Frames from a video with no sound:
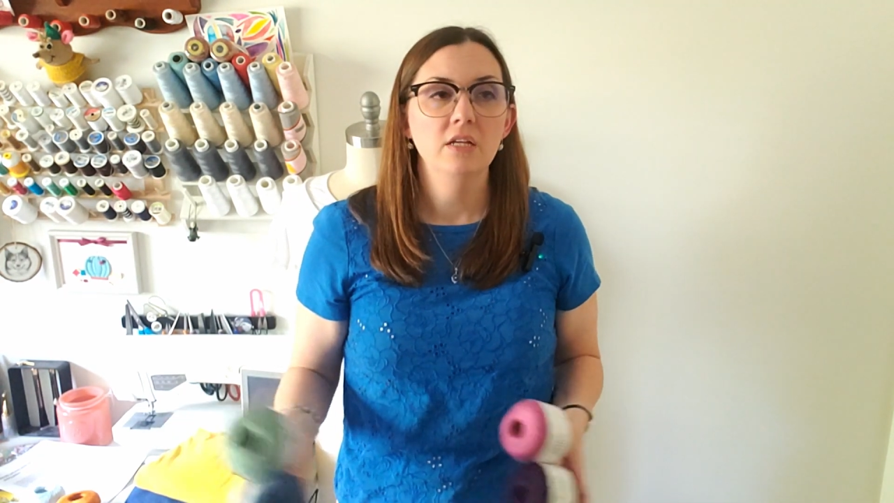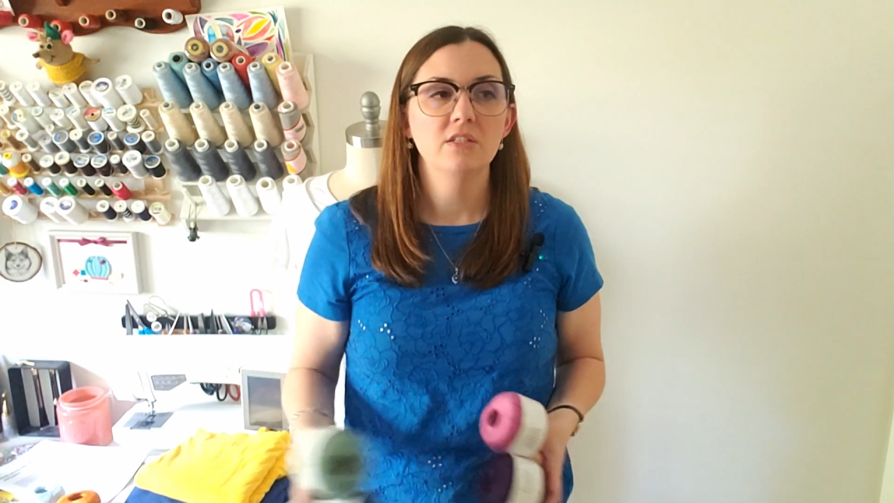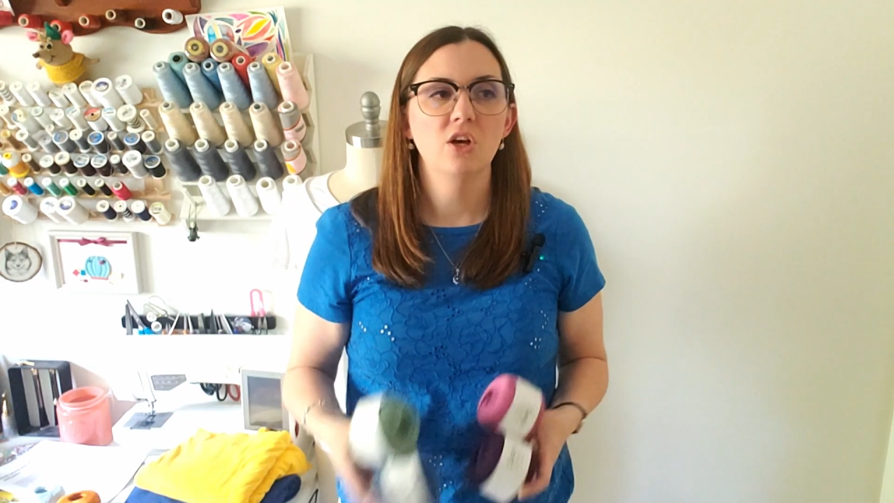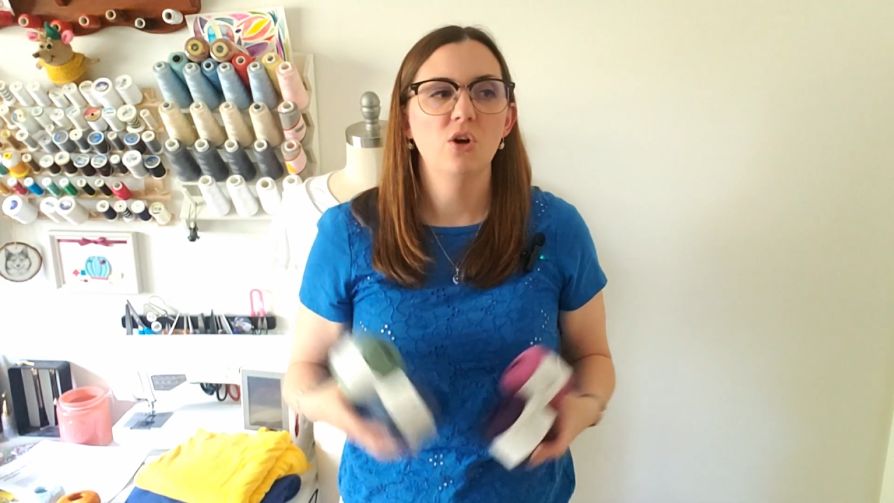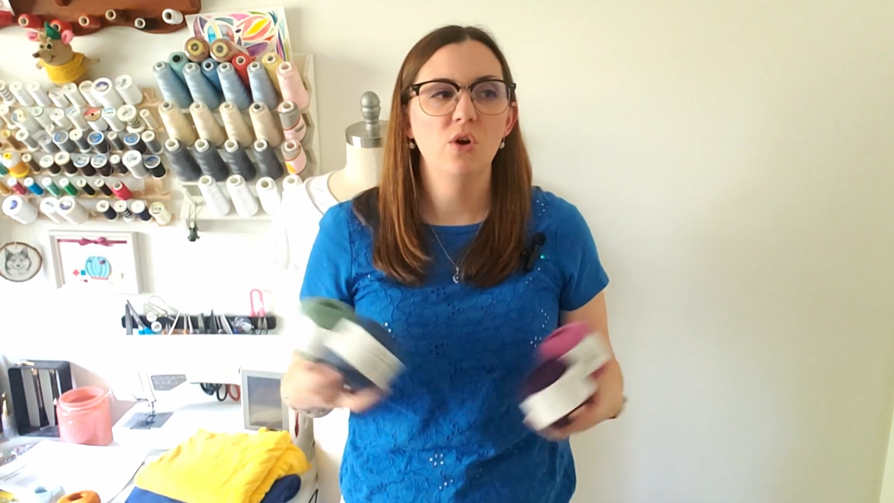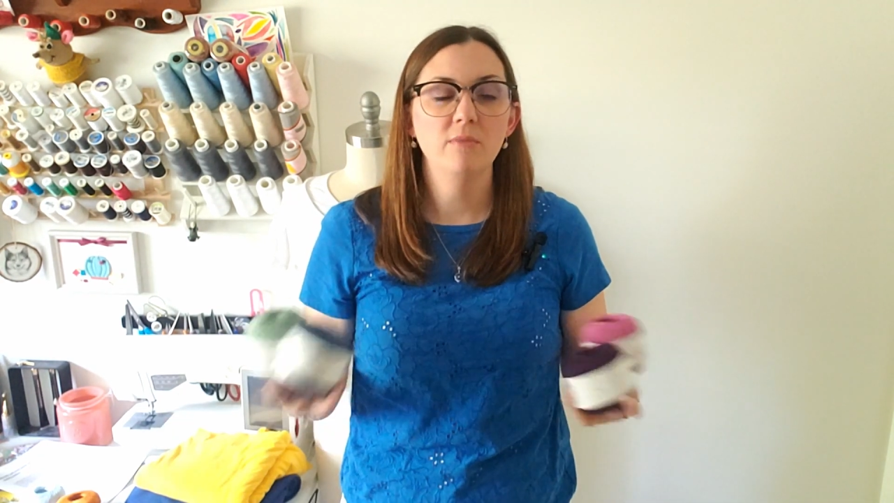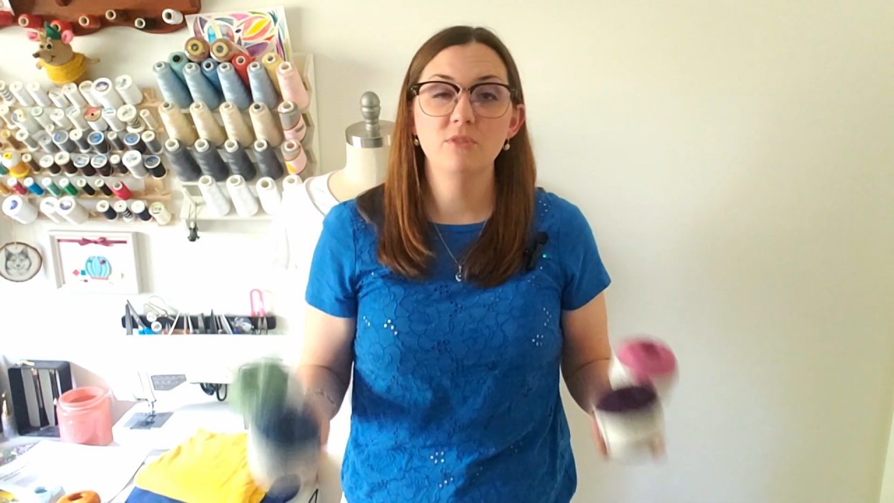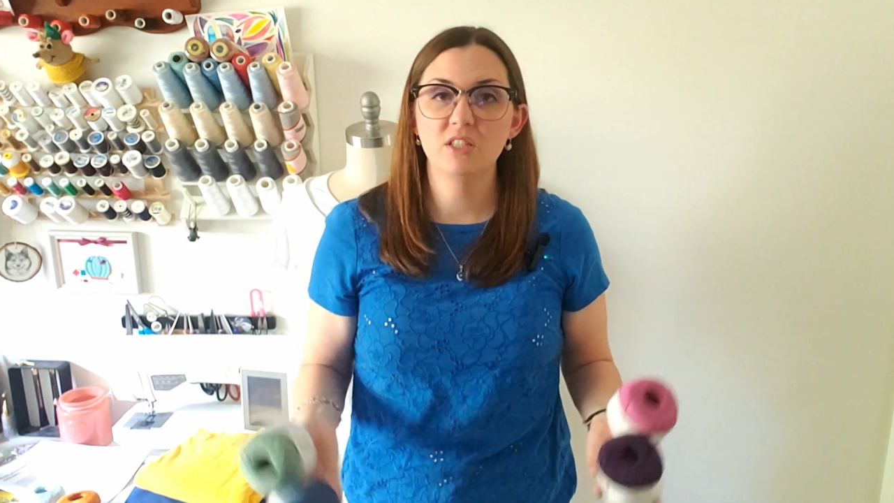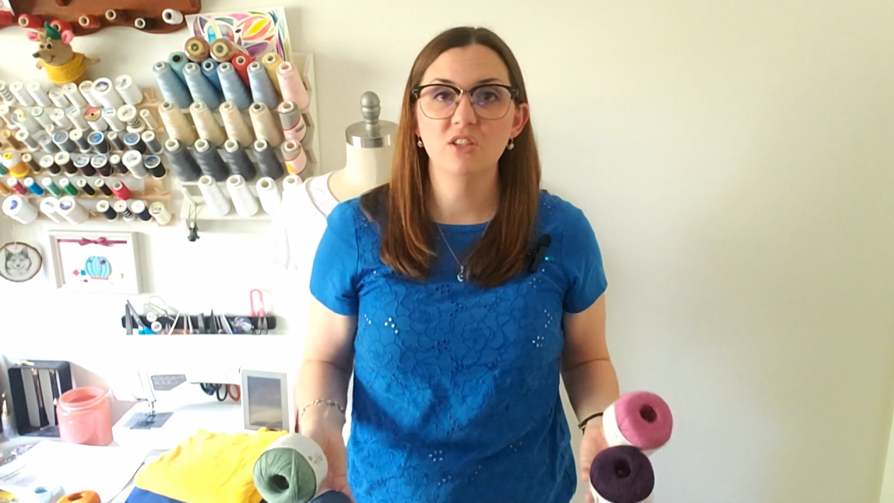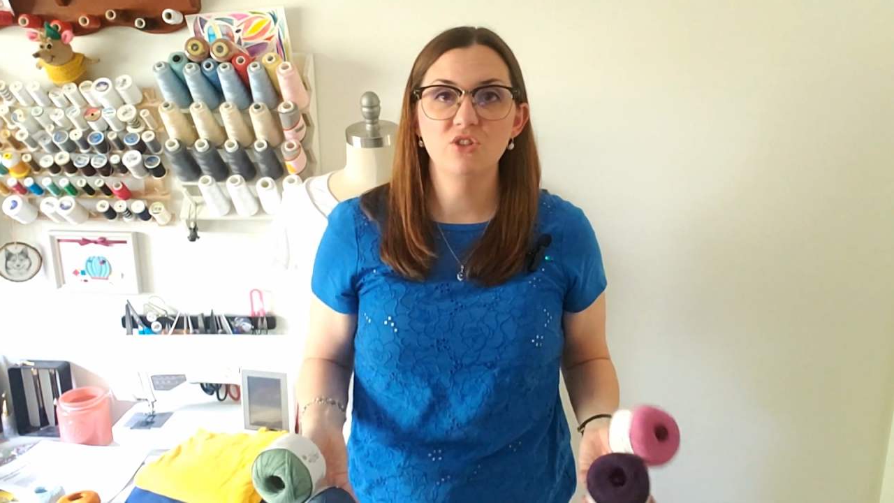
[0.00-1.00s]
So I'm
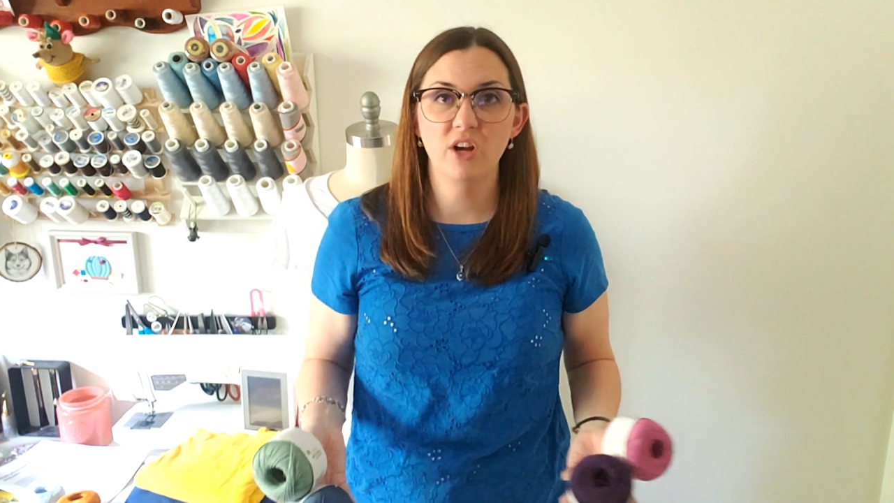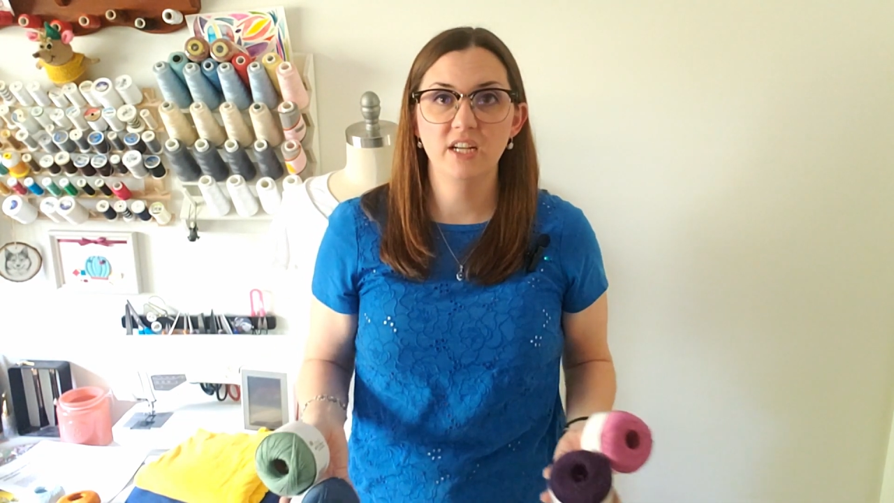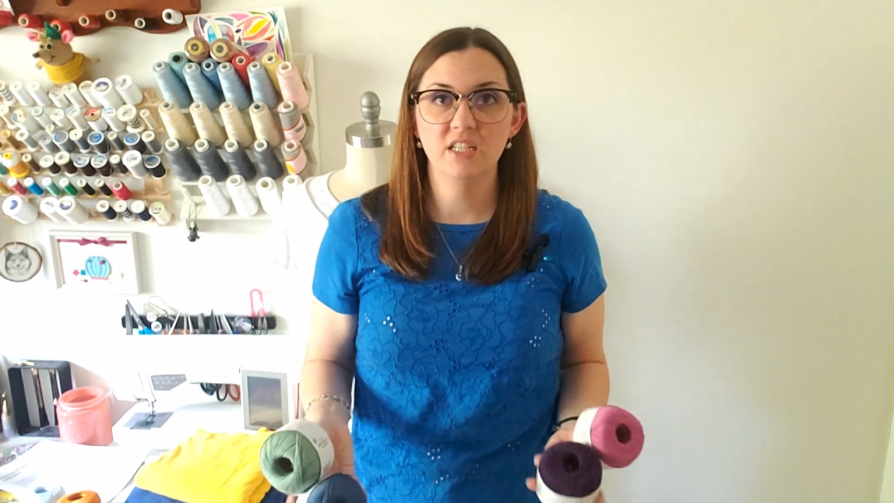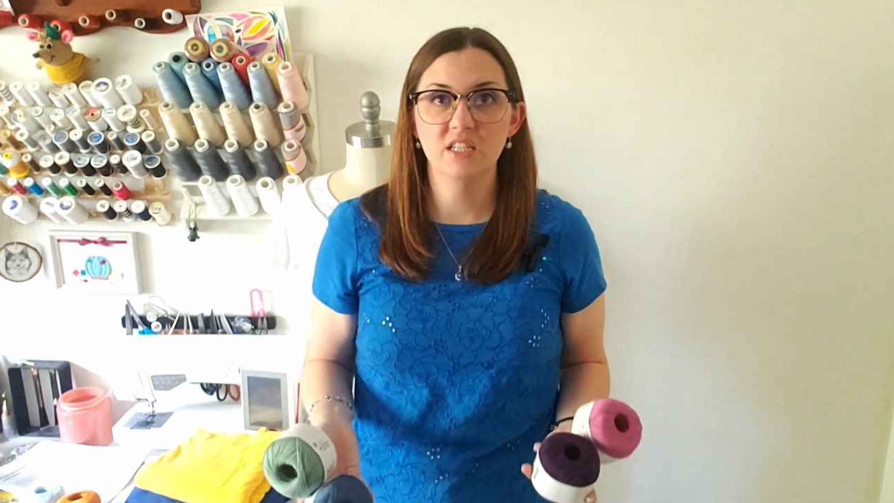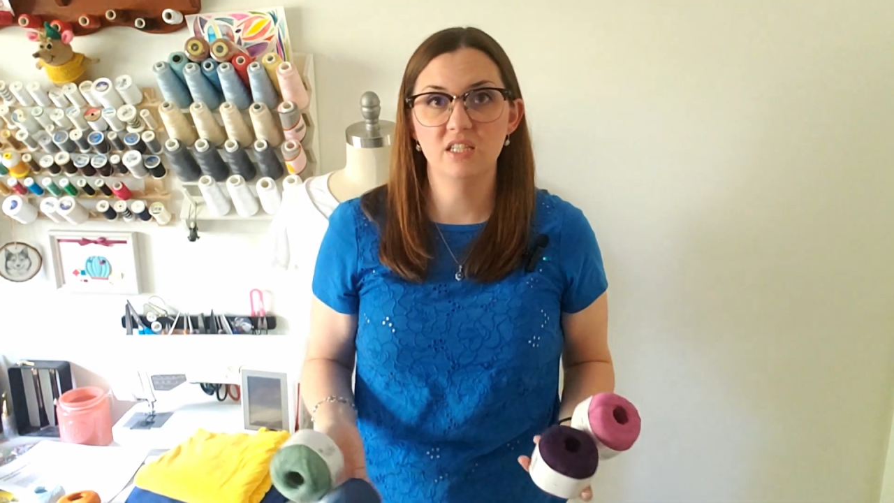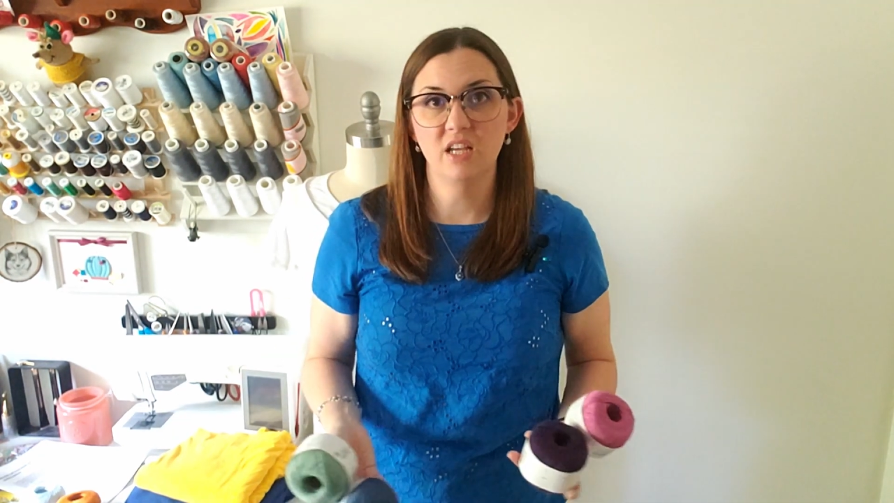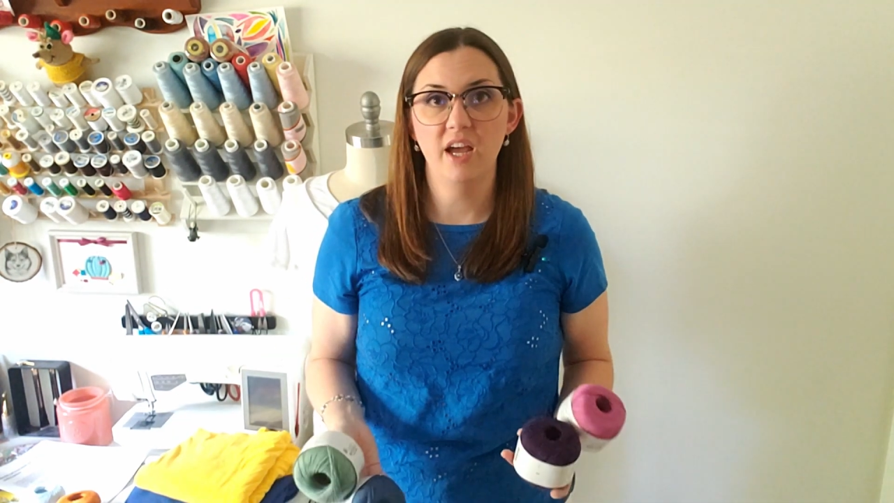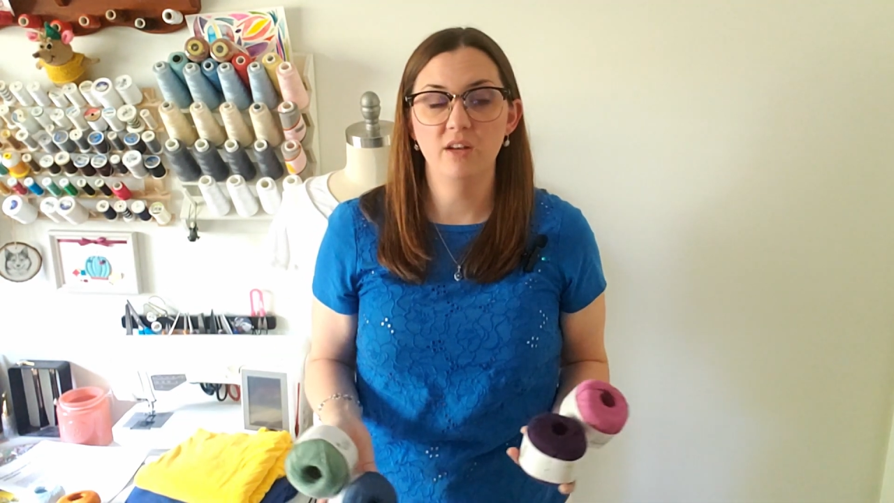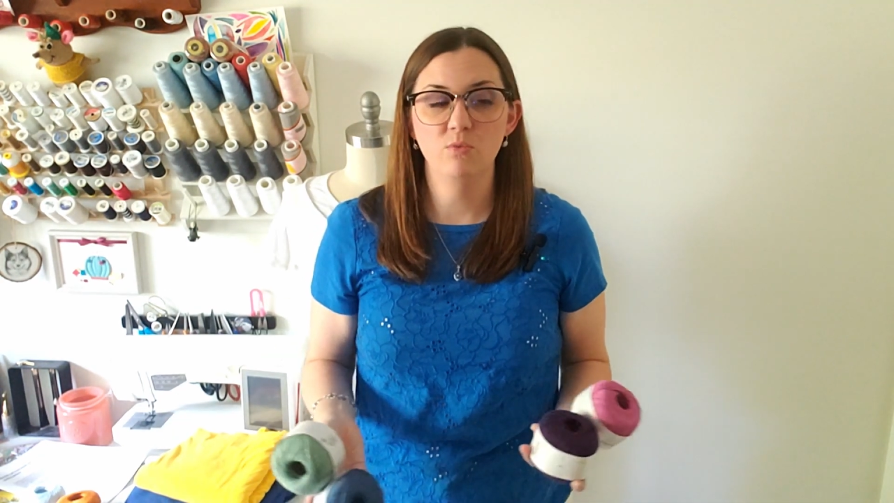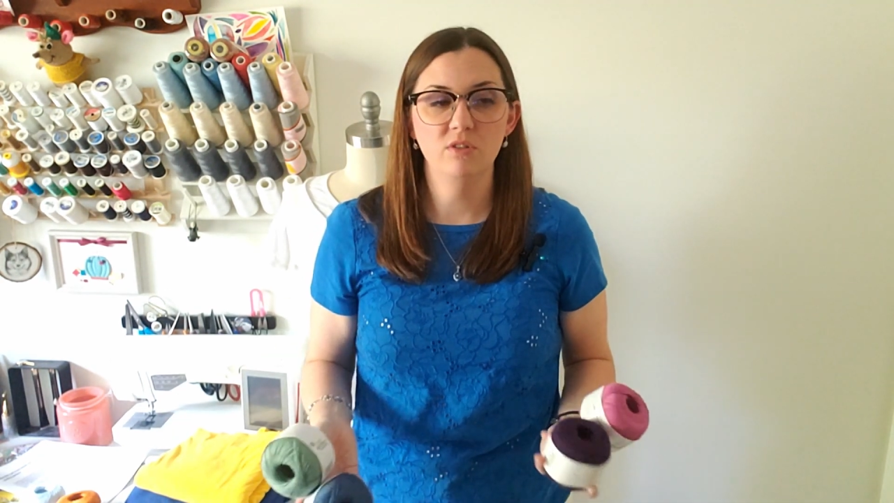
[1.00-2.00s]
still trying to decide.